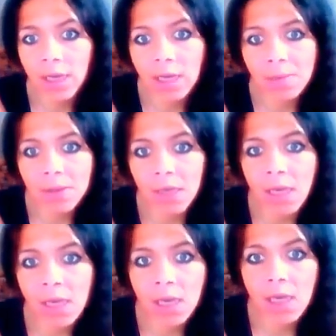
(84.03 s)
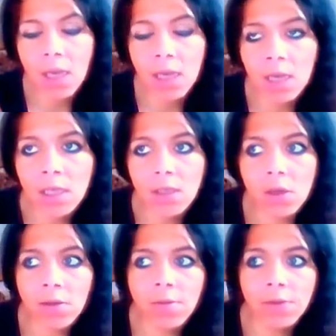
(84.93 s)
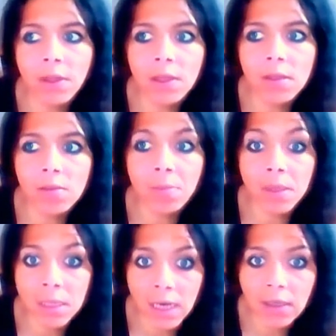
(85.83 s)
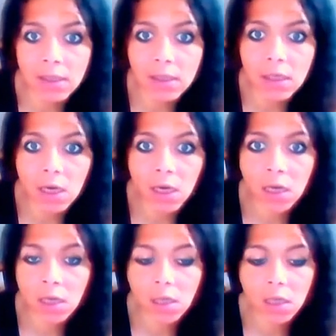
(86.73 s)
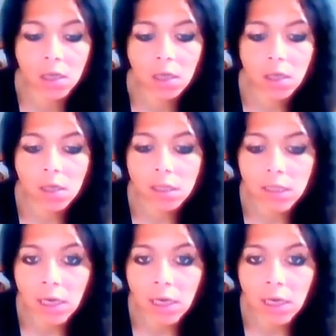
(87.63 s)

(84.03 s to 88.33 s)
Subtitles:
the vision I keep seeing is of this possessed girl